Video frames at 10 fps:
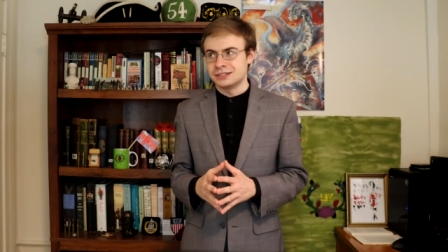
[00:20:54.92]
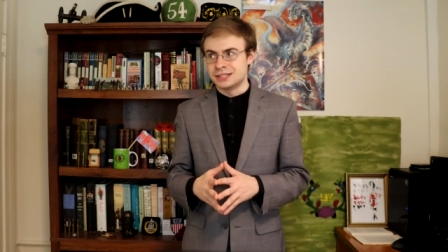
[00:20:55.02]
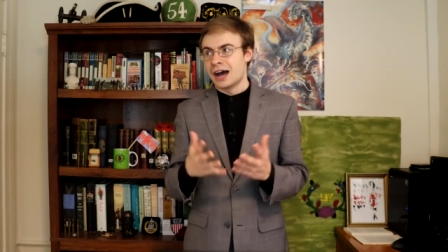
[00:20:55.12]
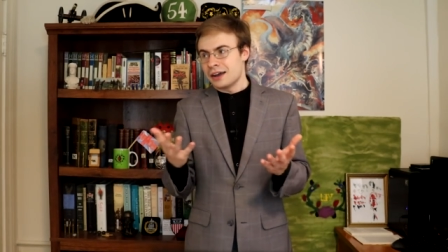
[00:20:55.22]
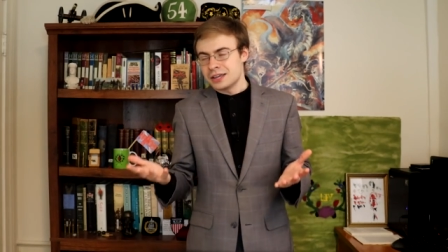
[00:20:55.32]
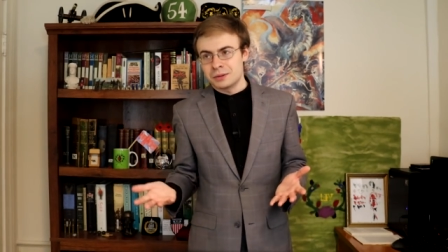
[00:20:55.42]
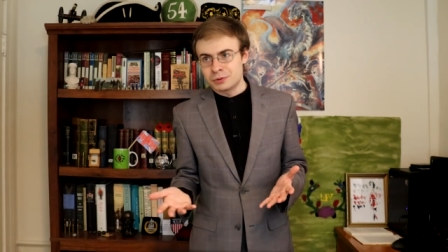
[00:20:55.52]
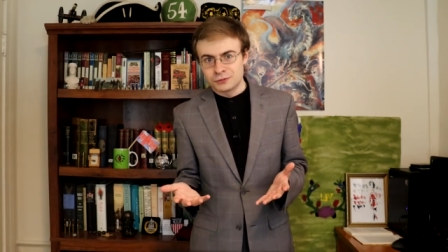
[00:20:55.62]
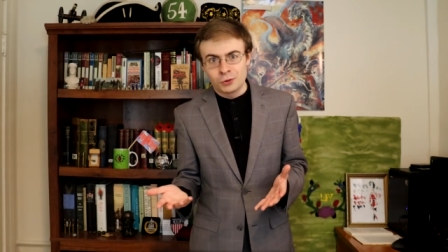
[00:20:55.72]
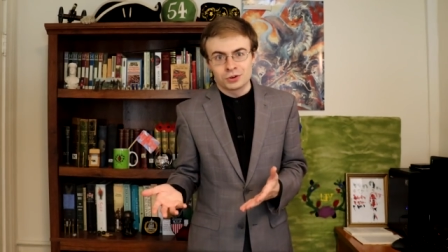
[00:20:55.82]
dying
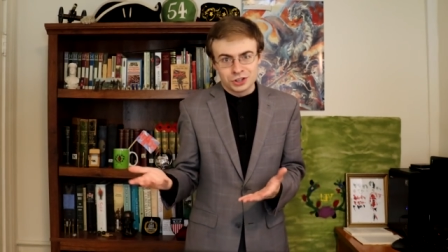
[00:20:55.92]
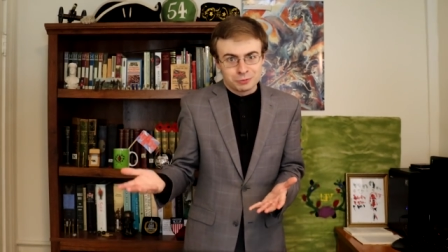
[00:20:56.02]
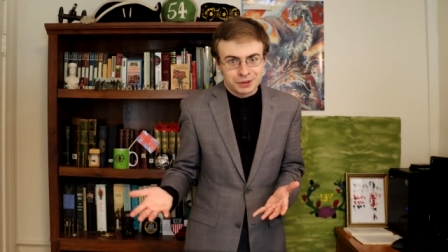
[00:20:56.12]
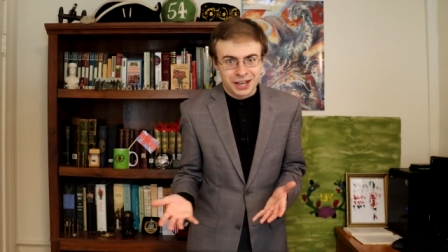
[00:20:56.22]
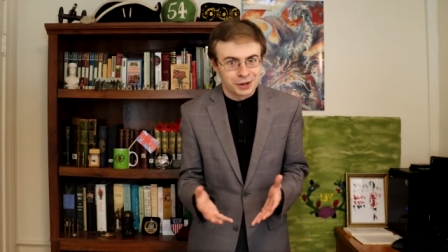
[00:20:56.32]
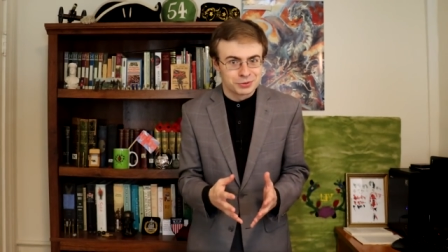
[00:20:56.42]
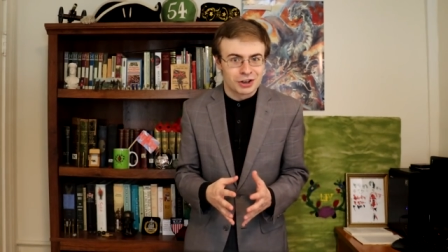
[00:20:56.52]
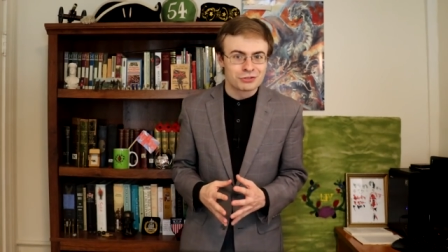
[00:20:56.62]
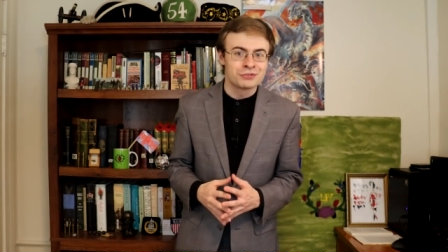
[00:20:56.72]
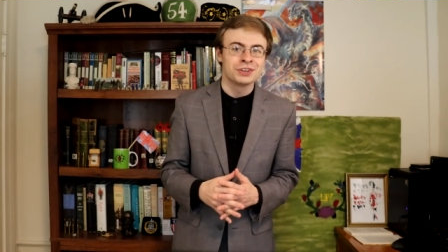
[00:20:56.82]
before he could be helped
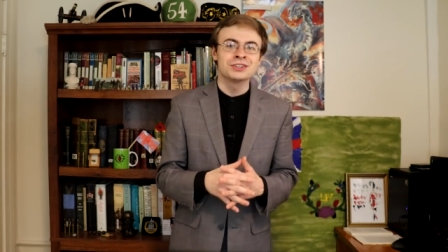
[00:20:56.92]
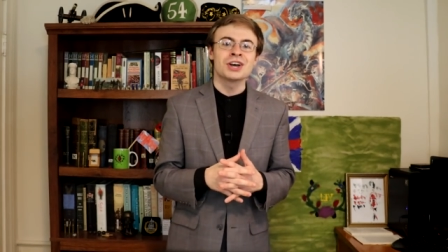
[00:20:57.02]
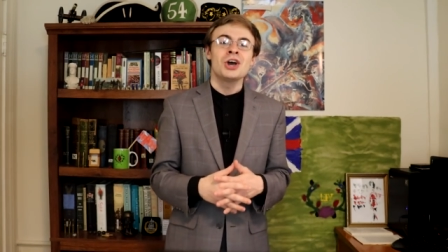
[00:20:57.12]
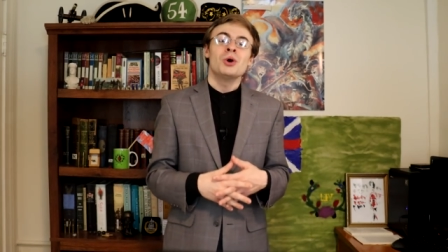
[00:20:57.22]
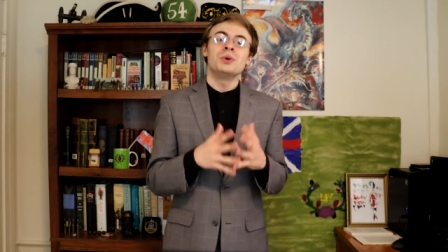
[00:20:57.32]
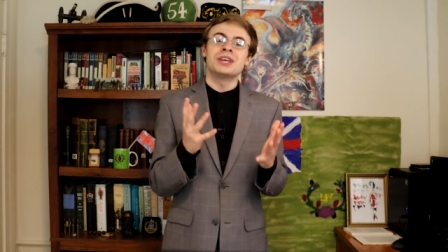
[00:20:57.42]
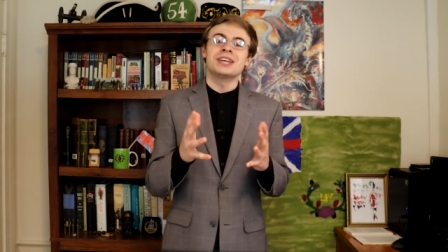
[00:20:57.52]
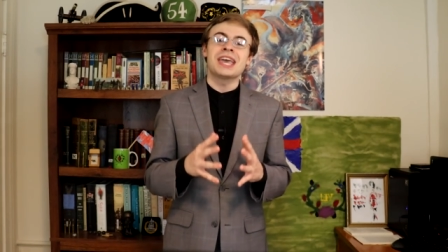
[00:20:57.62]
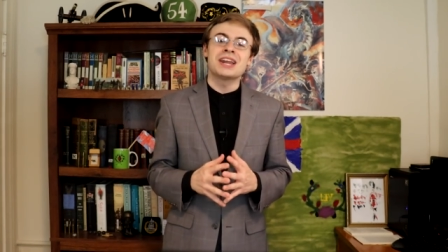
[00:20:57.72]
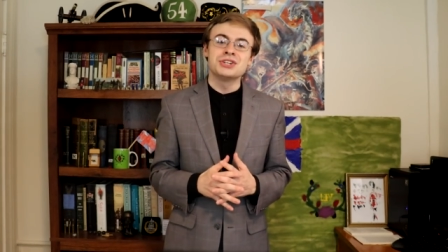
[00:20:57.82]
off the field, uh, we can
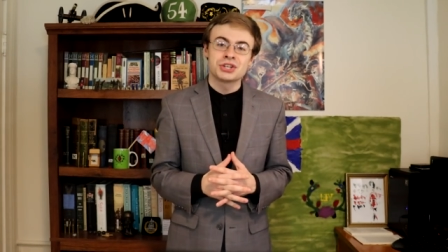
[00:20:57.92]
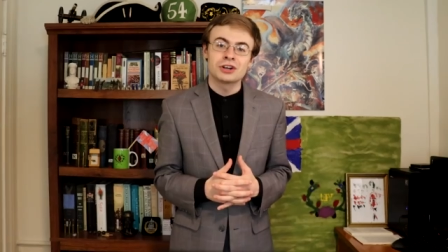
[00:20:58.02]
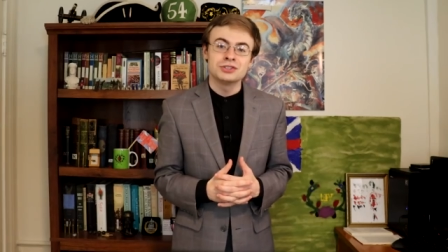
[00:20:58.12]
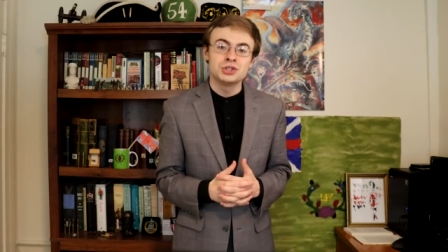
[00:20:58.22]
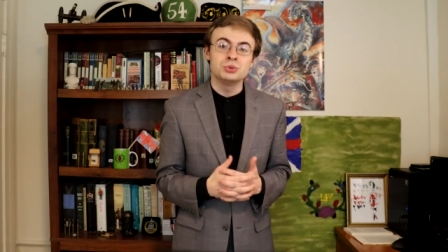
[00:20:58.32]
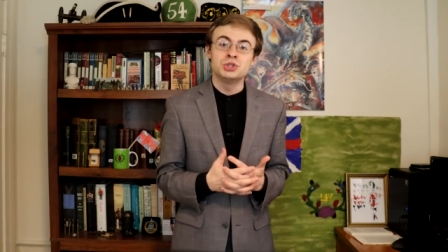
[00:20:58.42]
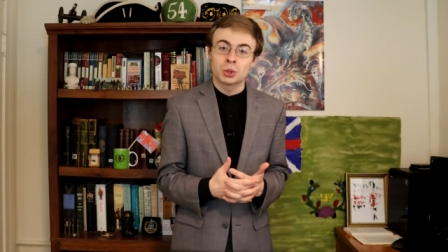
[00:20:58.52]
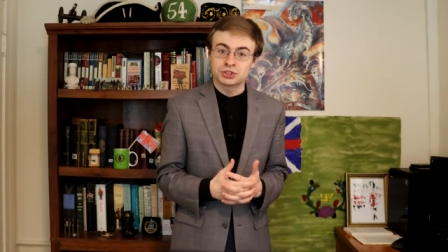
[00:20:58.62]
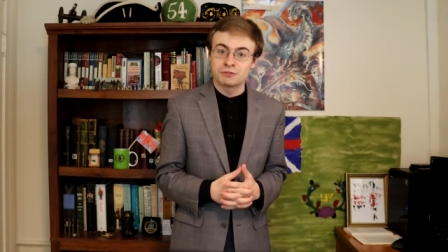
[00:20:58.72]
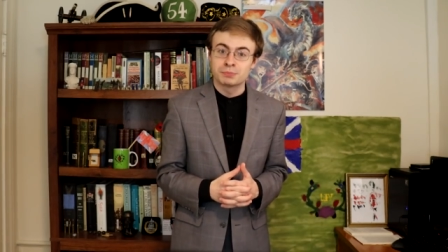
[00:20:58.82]
again turn to
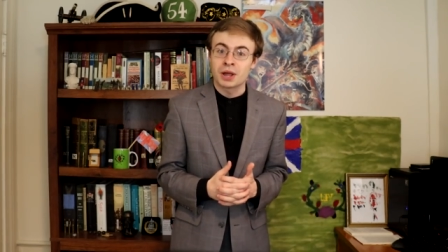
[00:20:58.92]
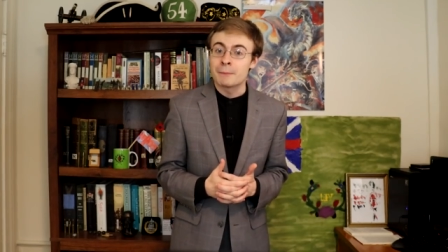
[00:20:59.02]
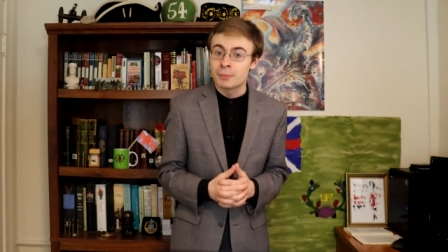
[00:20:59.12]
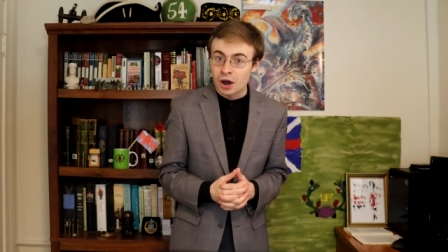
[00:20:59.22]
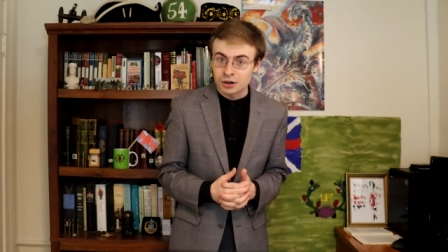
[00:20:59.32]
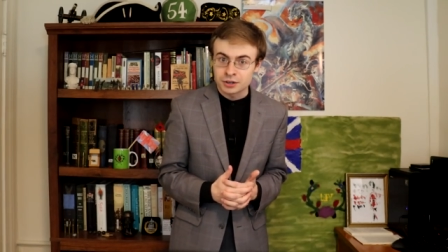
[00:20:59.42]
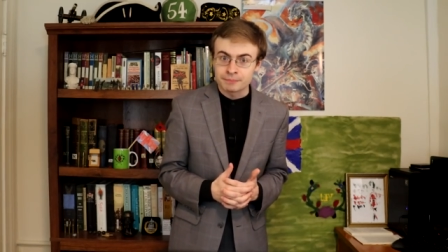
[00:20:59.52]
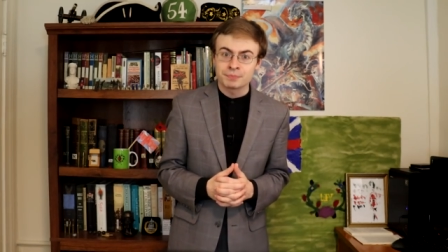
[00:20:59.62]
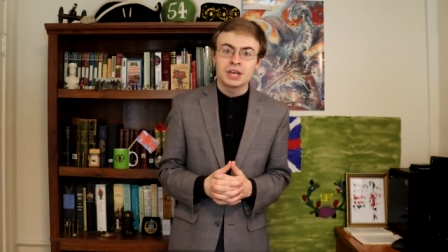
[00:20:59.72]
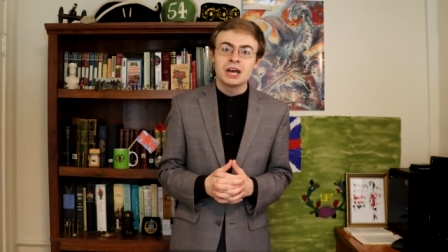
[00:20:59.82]
Joseph Plum
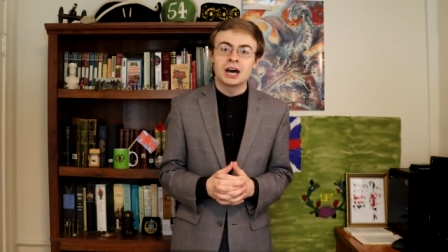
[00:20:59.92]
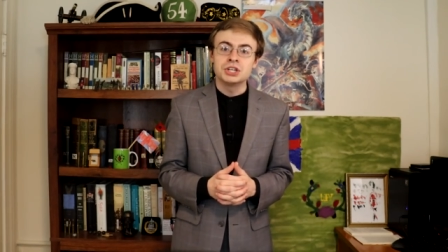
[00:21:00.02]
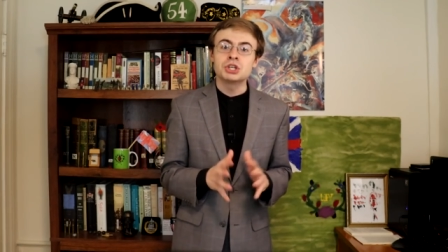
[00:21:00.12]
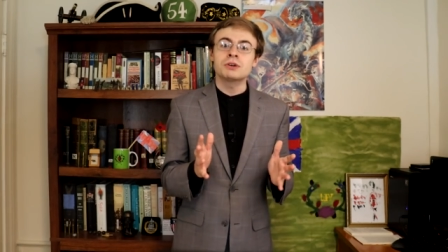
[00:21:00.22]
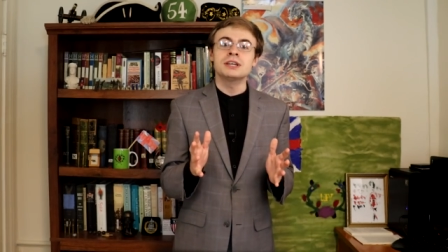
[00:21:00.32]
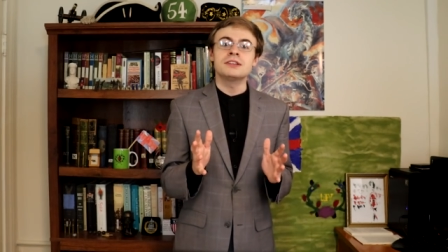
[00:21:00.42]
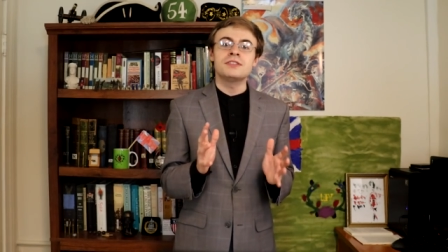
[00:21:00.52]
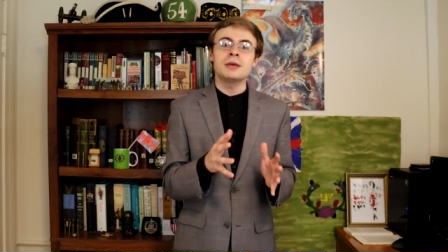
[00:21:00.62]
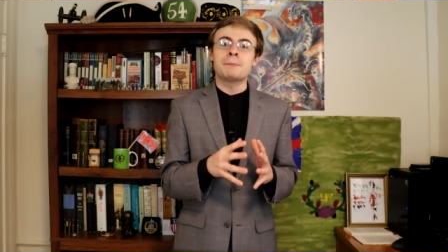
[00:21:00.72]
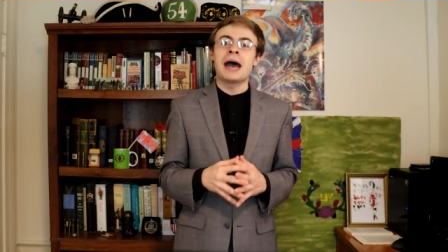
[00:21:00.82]
Martin. Uh, during
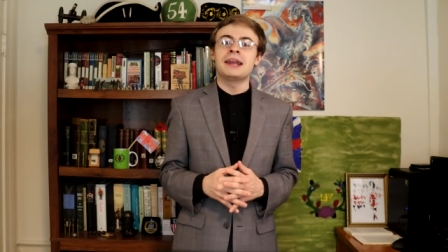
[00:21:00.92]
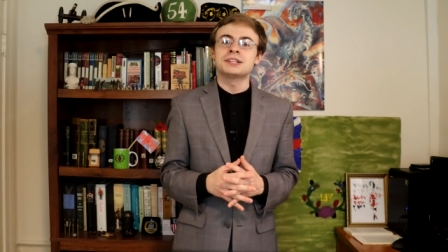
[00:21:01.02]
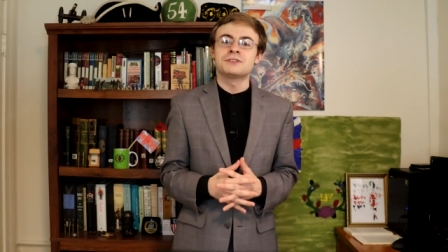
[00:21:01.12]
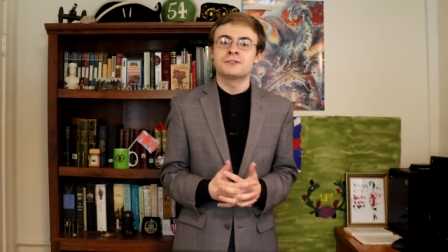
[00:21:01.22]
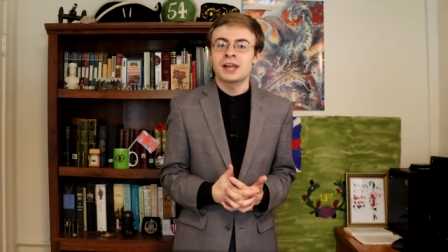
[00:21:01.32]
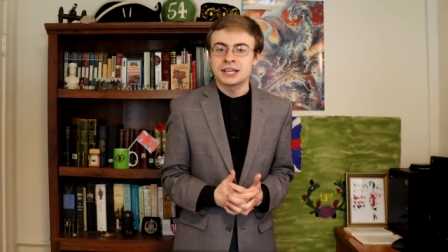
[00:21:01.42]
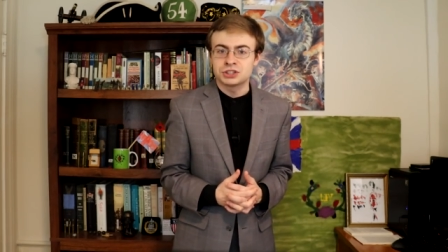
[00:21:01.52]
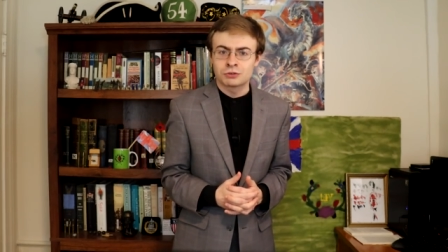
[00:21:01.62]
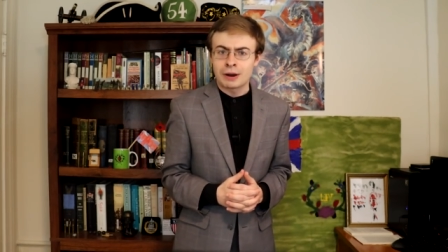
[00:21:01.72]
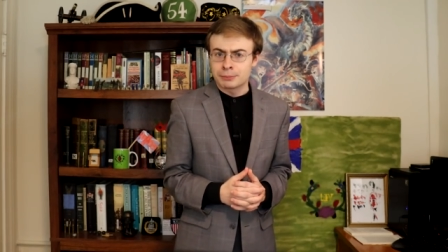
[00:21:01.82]
the panicked flight
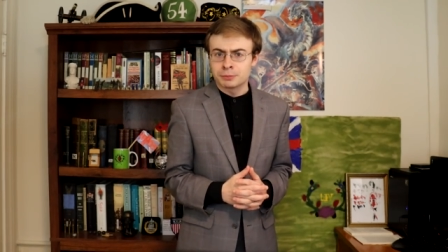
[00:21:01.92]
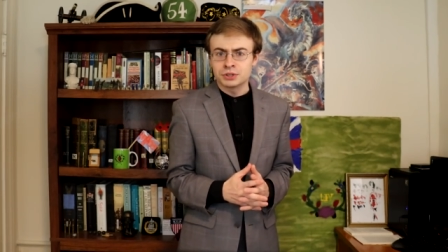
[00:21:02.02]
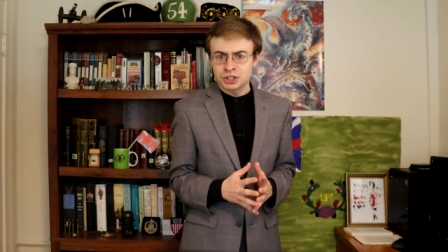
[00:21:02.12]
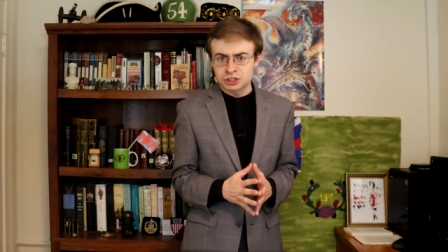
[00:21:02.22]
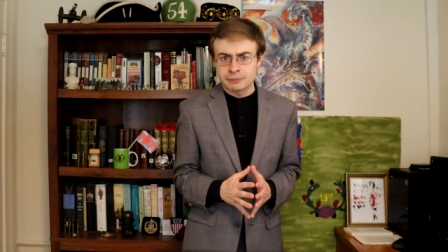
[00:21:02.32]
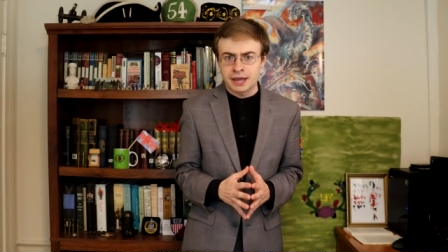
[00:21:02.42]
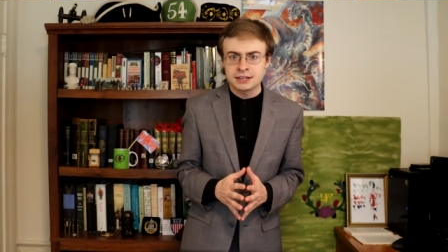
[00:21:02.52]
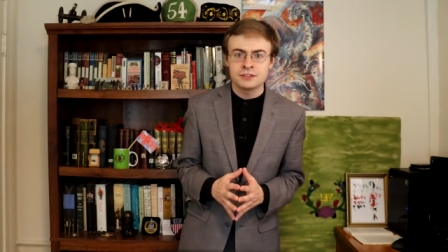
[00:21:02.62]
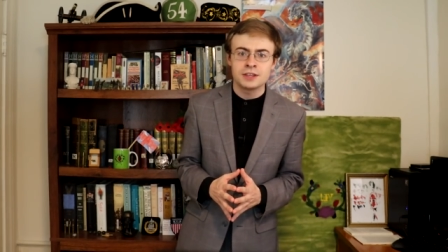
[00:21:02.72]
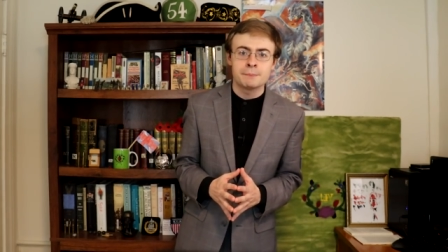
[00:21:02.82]
of rebel
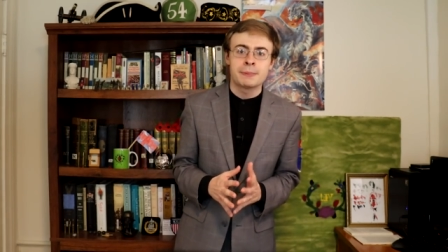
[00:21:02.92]
militiamen in the